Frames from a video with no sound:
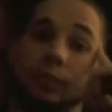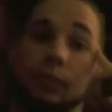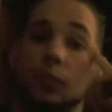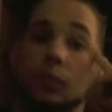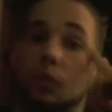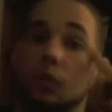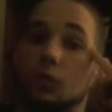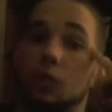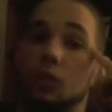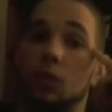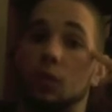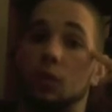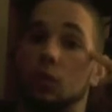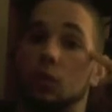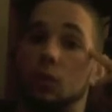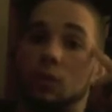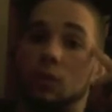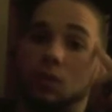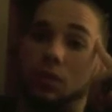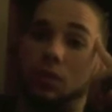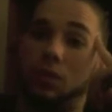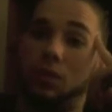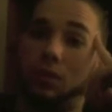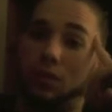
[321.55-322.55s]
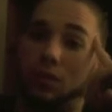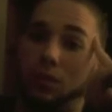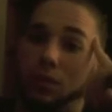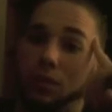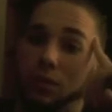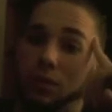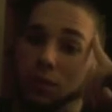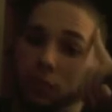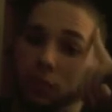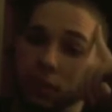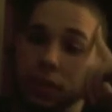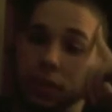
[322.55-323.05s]
So,
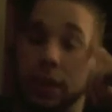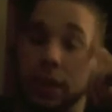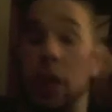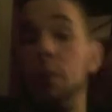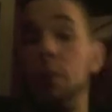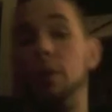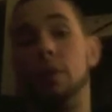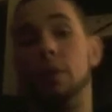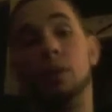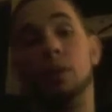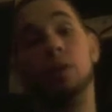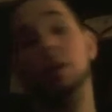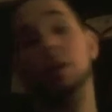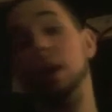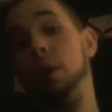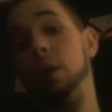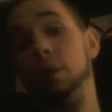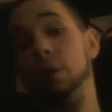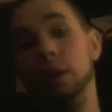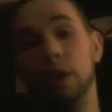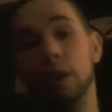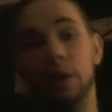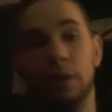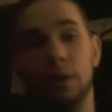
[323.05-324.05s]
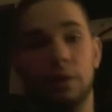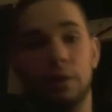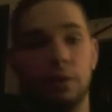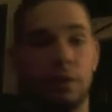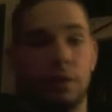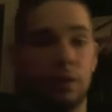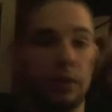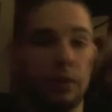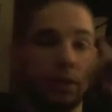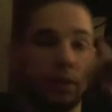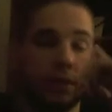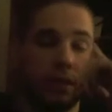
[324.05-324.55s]
and now we hired
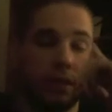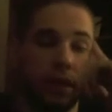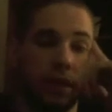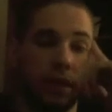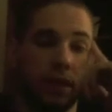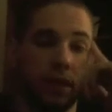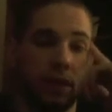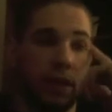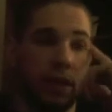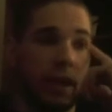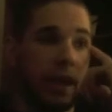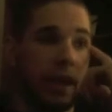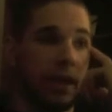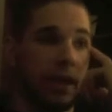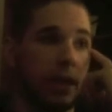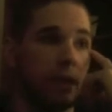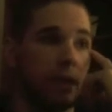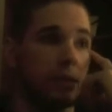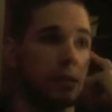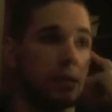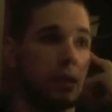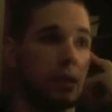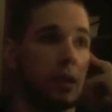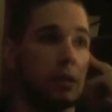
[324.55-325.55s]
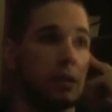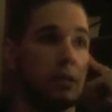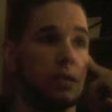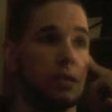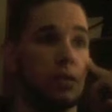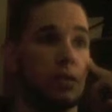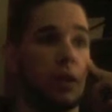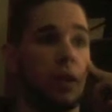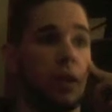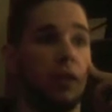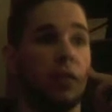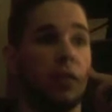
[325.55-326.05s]
Nathaniel Hackett as
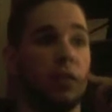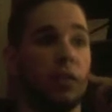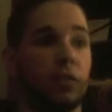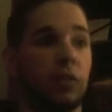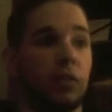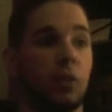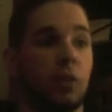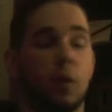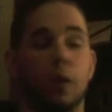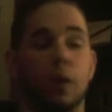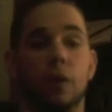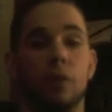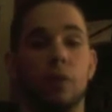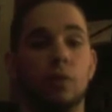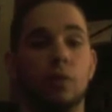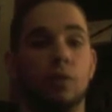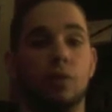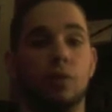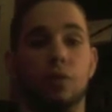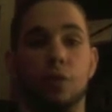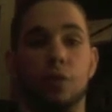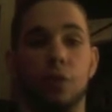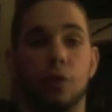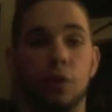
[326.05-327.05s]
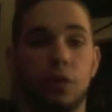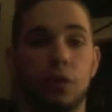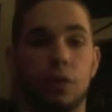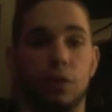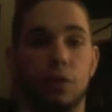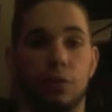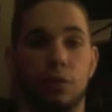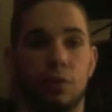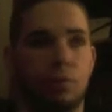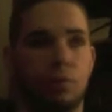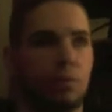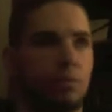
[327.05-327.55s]
his offensive coordinator, who's
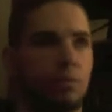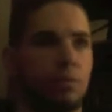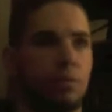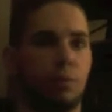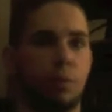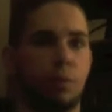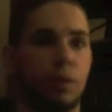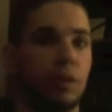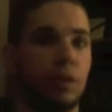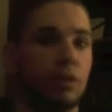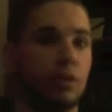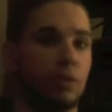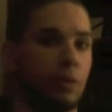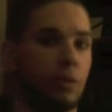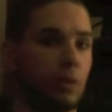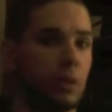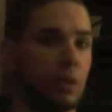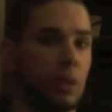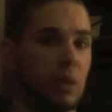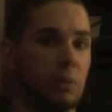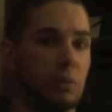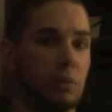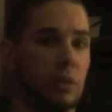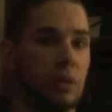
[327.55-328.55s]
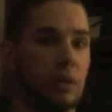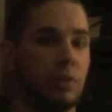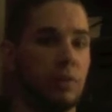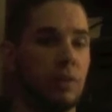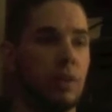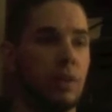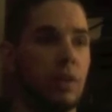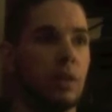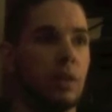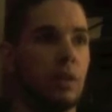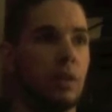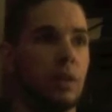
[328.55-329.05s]
33 years old, I believe.
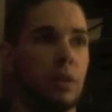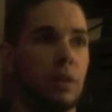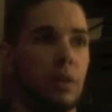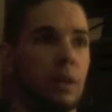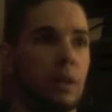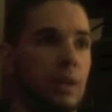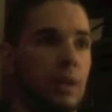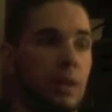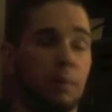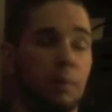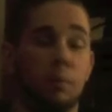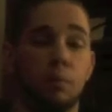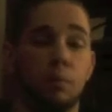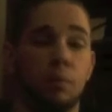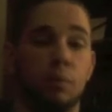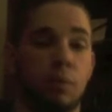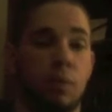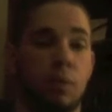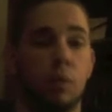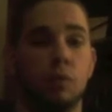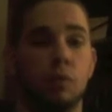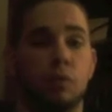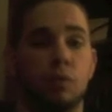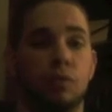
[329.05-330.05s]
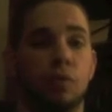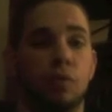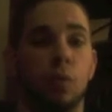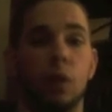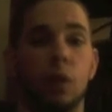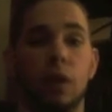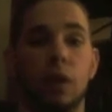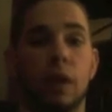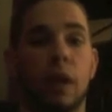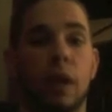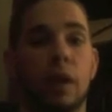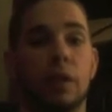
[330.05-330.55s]
And Marrone's
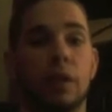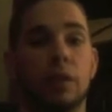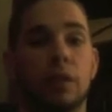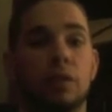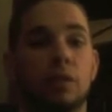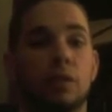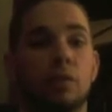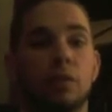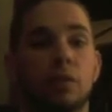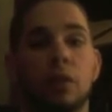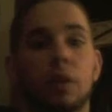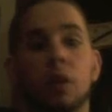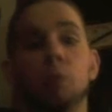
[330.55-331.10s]
49 in his own right.